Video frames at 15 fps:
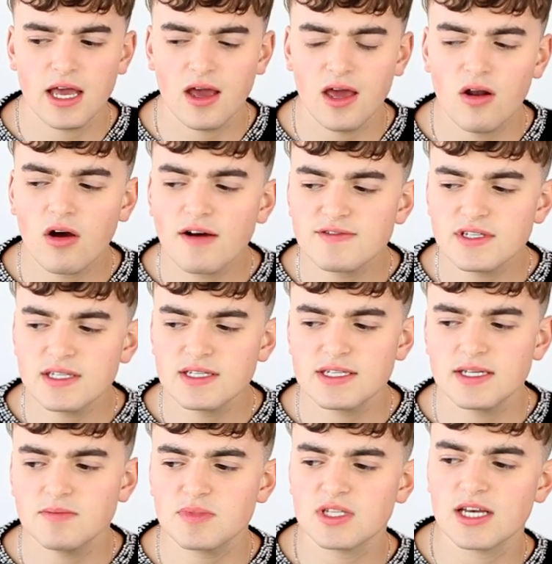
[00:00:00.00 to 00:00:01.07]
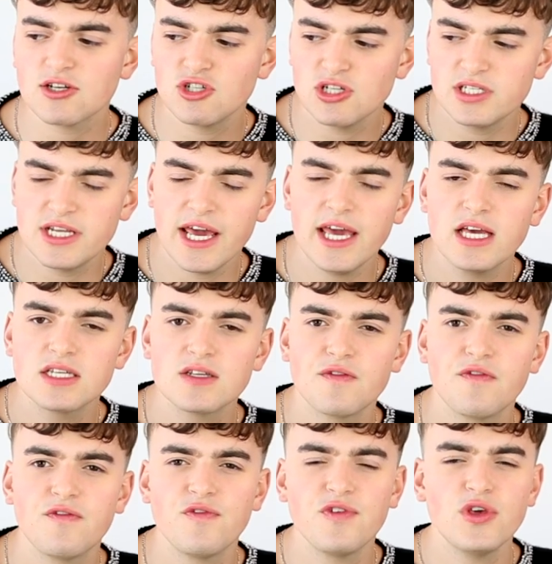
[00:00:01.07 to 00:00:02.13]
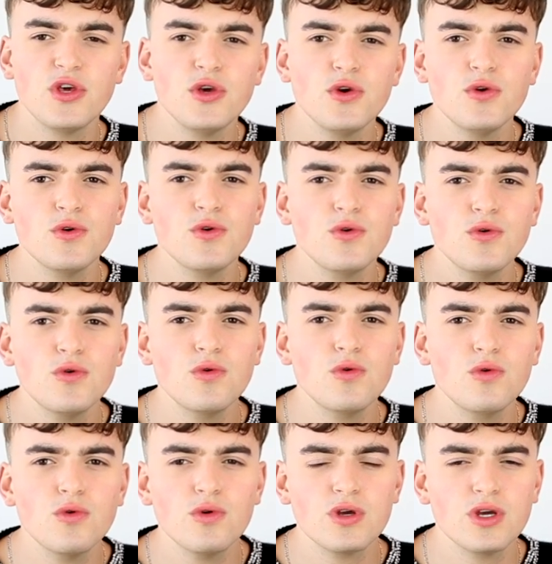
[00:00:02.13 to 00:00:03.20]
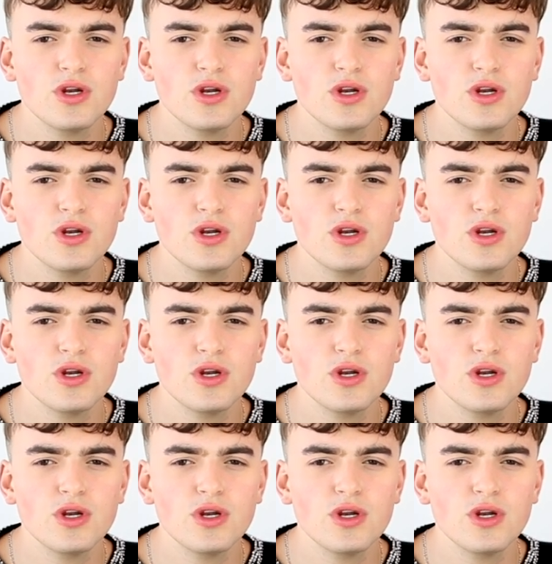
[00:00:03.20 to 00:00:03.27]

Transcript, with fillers: It often seems like she takes a few,